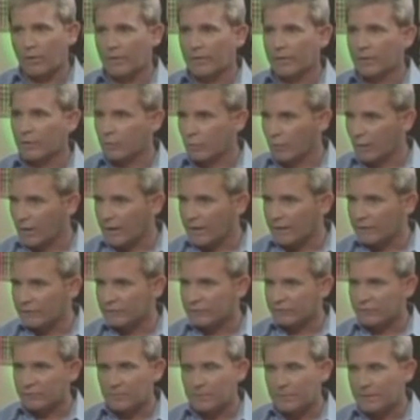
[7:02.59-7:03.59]
one of the
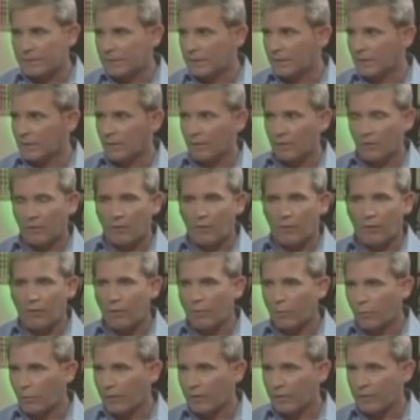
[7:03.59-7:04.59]
greats, to be
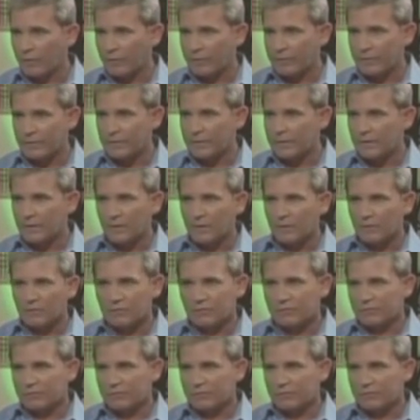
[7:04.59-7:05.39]
along with the